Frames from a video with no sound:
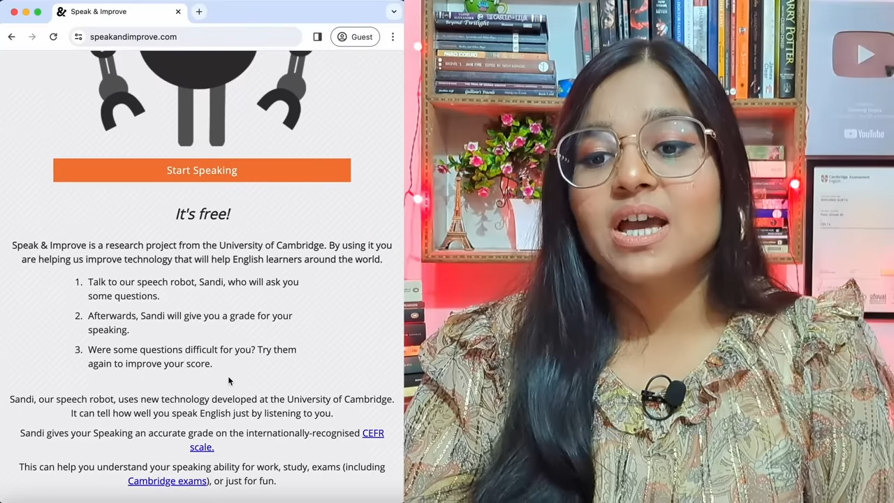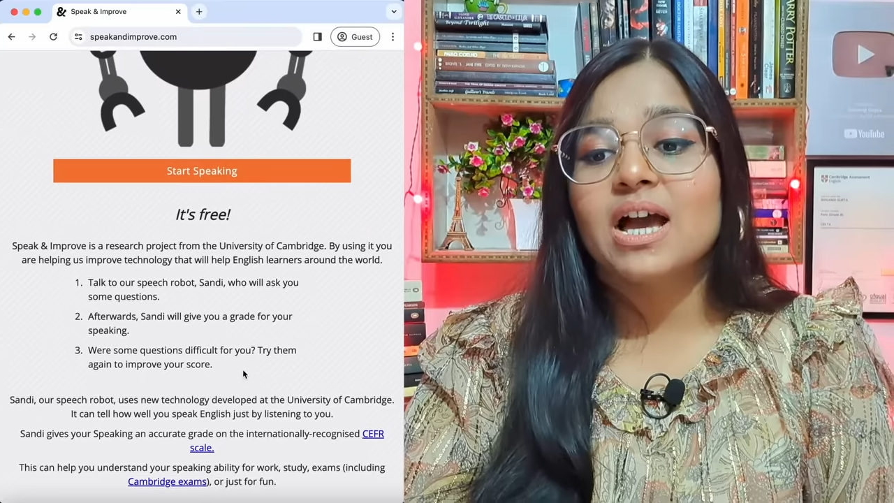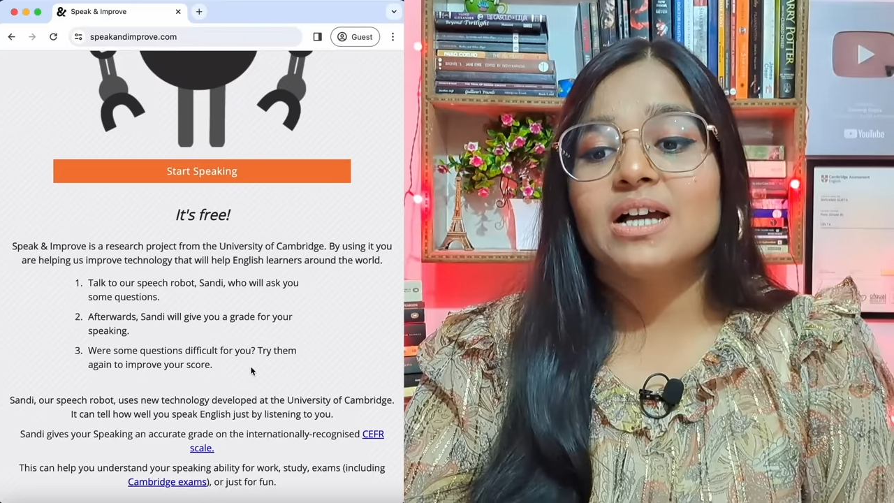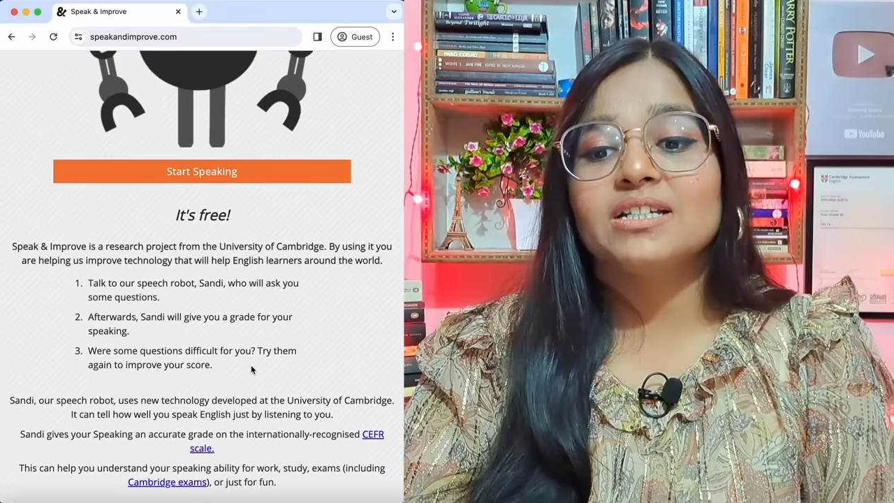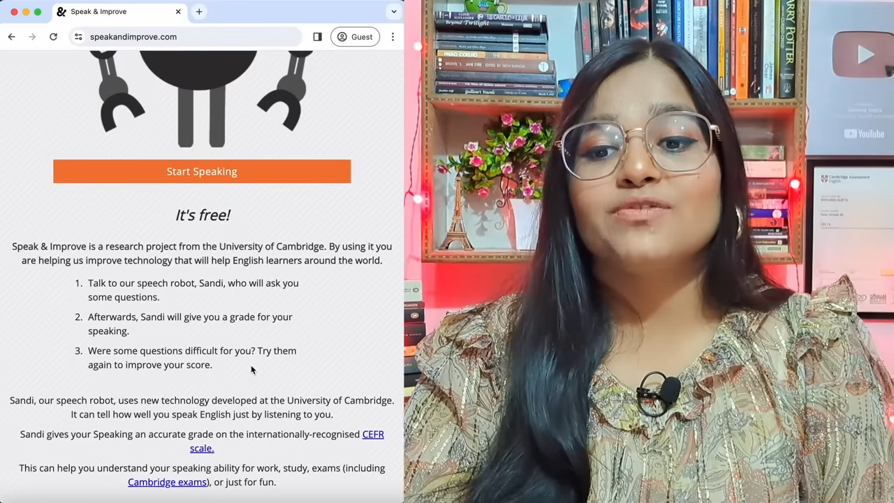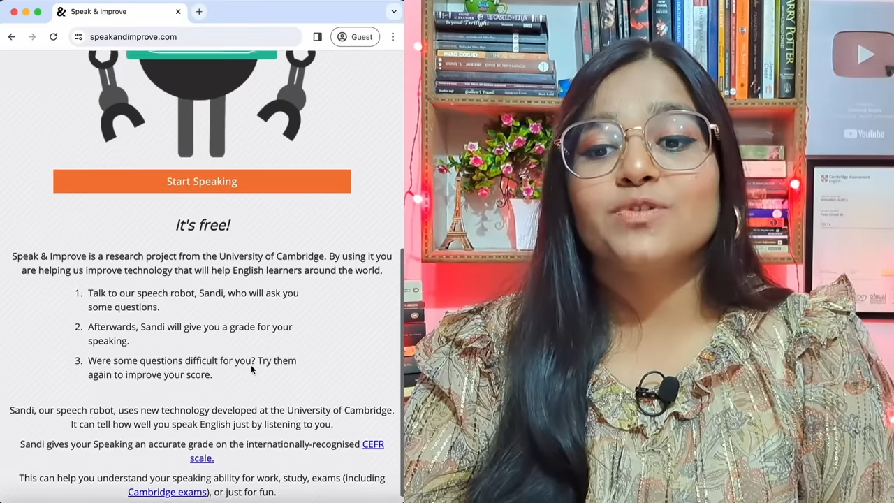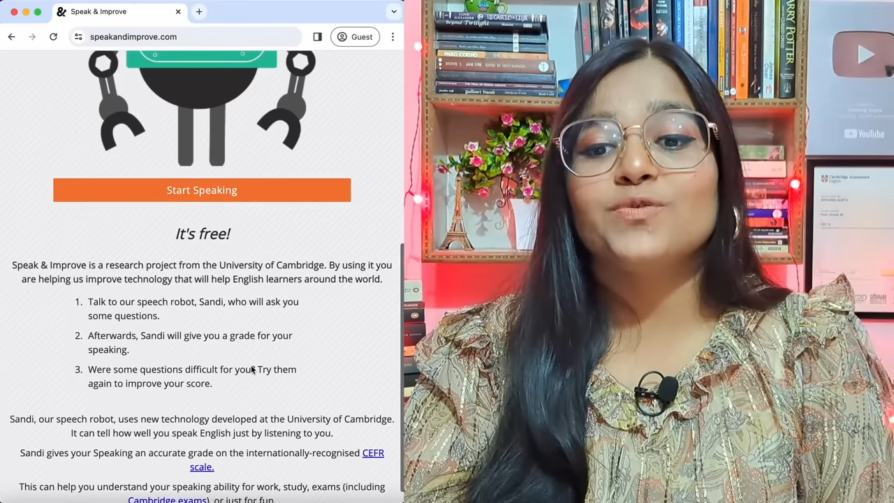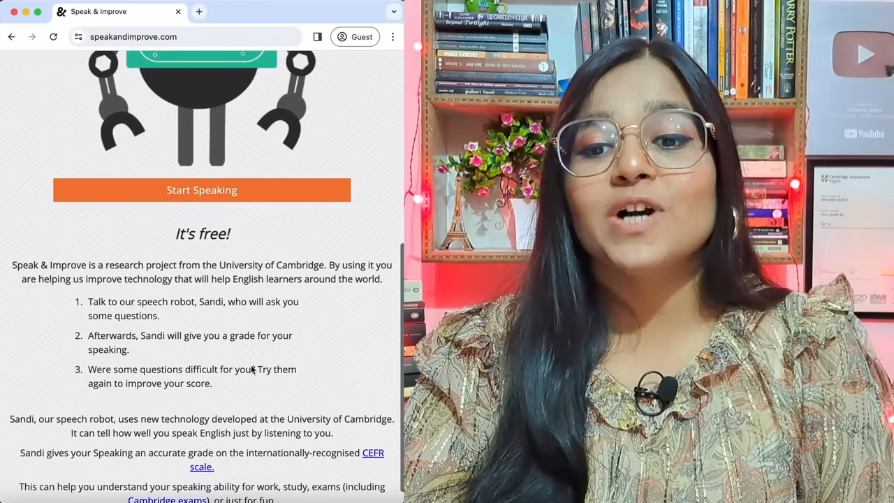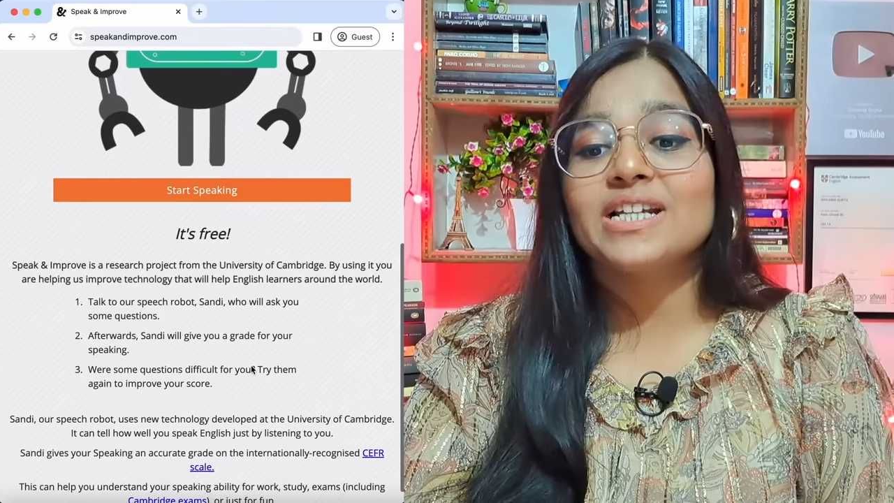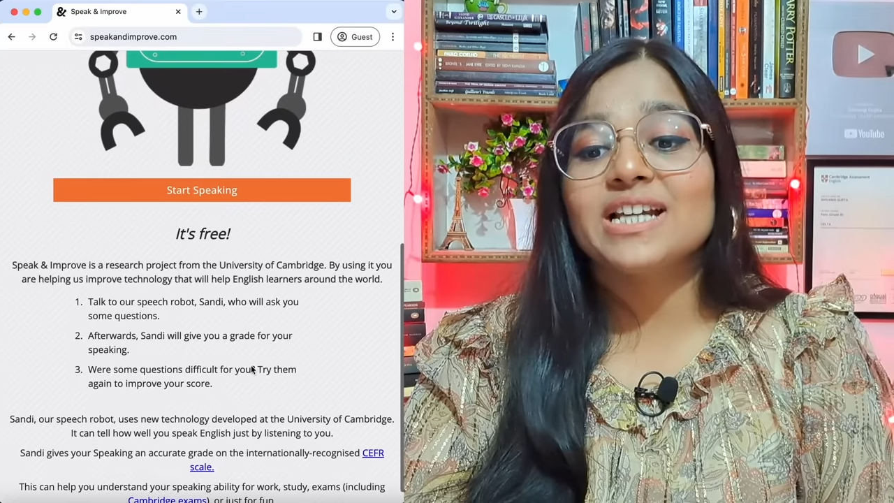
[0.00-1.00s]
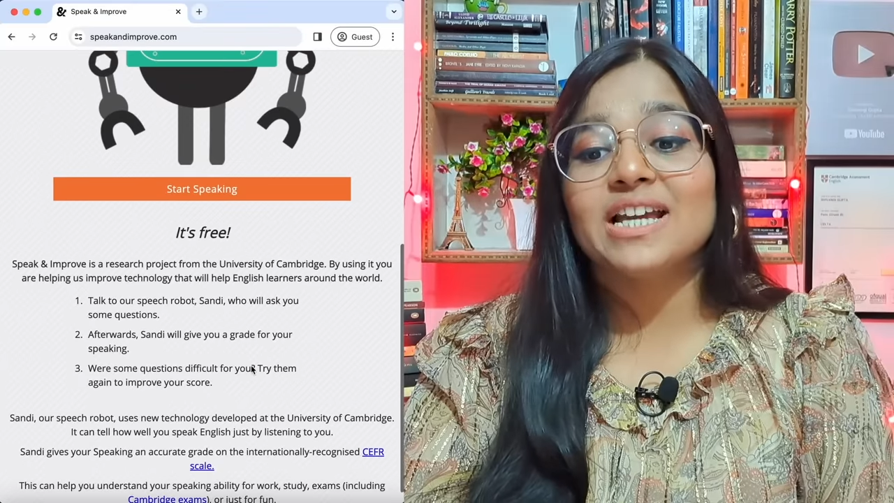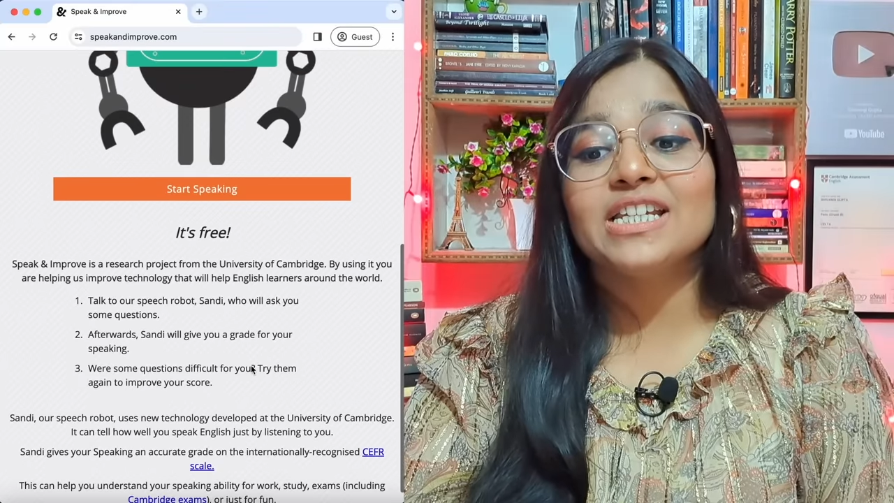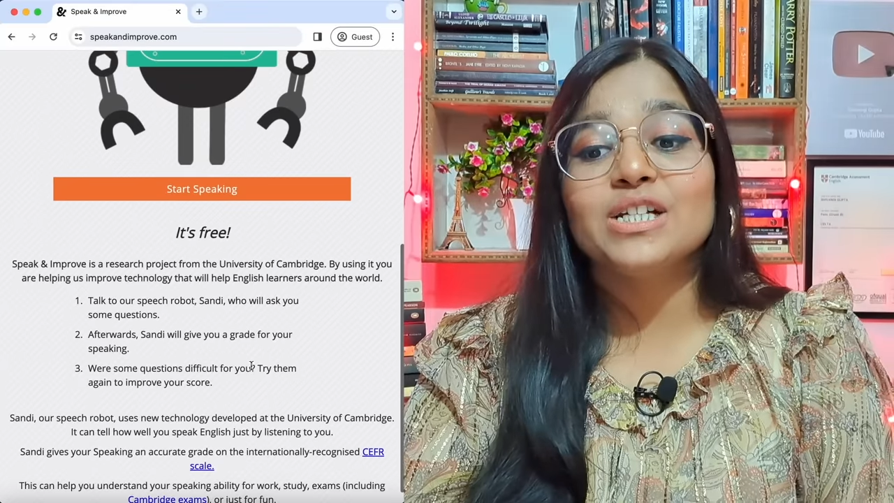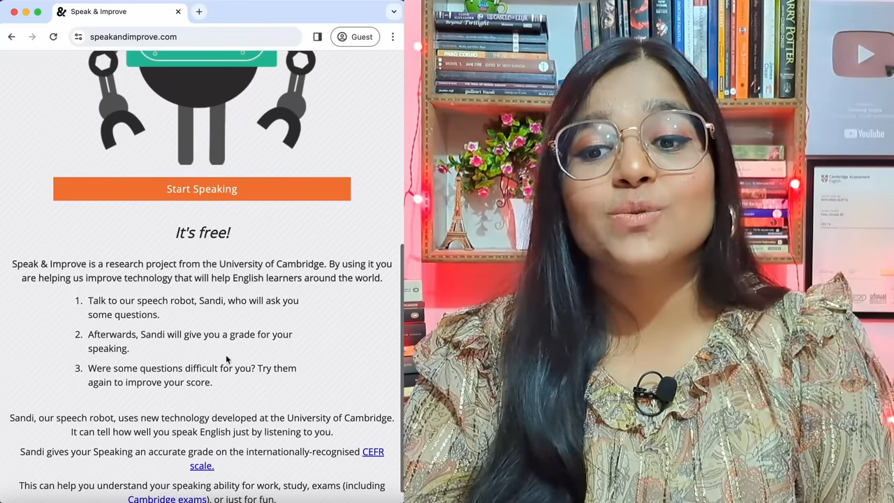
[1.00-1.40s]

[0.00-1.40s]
And if you find any